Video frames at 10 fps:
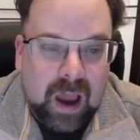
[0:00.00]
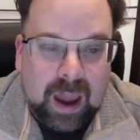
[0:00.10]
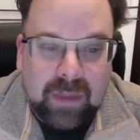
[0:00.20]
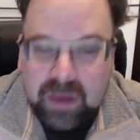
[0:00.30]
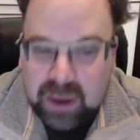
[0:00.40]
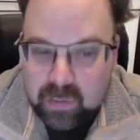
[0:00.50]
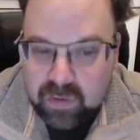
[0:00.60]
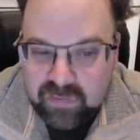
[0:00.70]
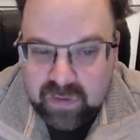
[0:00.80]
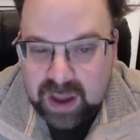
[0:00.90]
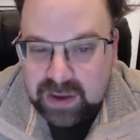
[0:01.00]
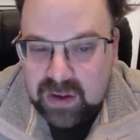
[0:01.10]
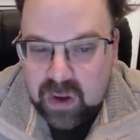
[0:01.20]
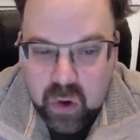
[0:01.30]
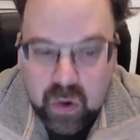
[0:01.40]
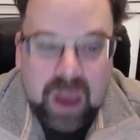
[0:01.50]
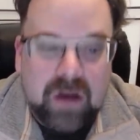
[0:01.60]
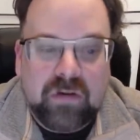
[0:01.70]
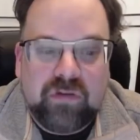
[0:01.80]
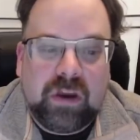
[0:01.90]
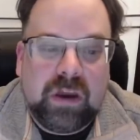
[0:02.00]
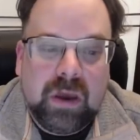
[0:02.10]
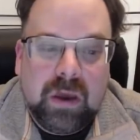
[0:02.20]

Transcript: I think it will find new energy.